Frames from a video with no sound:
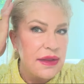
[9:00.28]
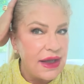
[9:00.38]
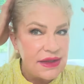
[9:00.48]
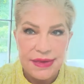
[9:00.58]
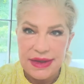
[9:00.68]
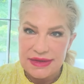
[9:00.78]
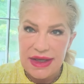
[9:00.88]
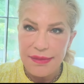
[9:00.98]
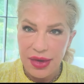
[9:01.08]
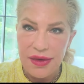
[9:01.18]
That's because
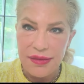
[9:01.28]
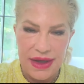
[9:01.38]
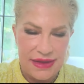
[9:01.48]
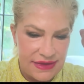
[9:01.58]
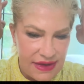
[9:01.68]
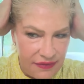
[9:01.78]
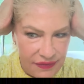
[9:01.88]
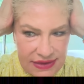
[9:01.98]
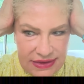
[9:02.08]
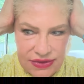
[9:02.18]
I burned myself
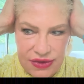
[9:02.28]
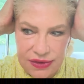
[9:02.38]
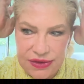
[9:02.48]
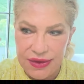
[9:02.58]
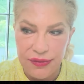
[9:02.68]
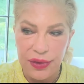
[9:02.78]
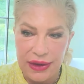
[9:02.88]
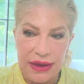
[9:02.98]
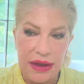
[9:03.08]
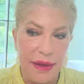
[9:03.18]
because I told you I'm
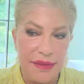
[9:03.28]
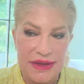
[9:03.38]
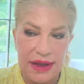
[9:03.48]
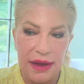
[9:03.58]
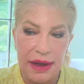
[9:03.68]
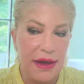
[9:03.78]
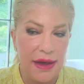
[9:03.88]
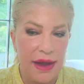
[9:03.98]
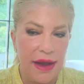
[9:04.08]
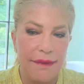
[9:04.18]
really clumsy and I
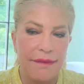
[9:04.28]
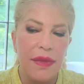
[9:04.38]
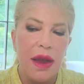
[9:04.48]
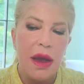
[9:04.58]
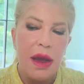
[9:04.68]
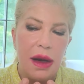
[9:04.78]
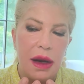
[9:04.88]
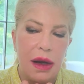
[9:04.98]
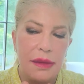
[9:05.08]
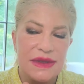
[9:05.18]
am.
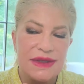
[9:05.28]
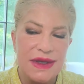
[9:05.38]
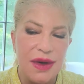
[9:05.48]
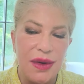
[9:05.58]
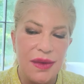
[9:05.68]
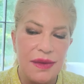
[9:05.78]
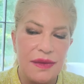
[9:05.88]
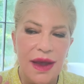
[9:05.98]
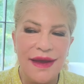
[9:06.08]
Um, so